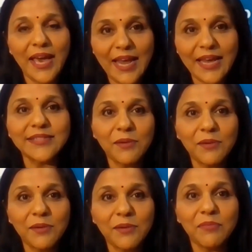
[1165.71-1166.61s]
And our
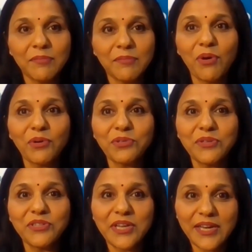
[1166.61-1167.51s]
single motto
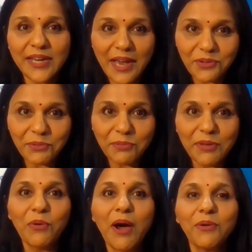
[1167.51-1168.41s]
is really, how do we
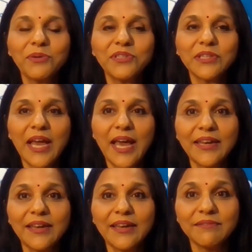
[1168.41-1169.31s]
go out
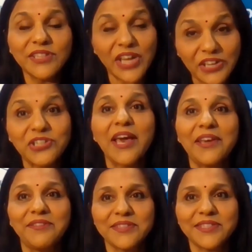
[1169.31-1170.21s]
and touch
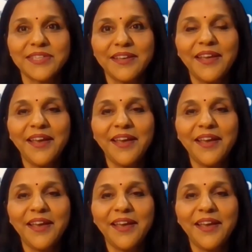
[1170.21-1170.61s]
lives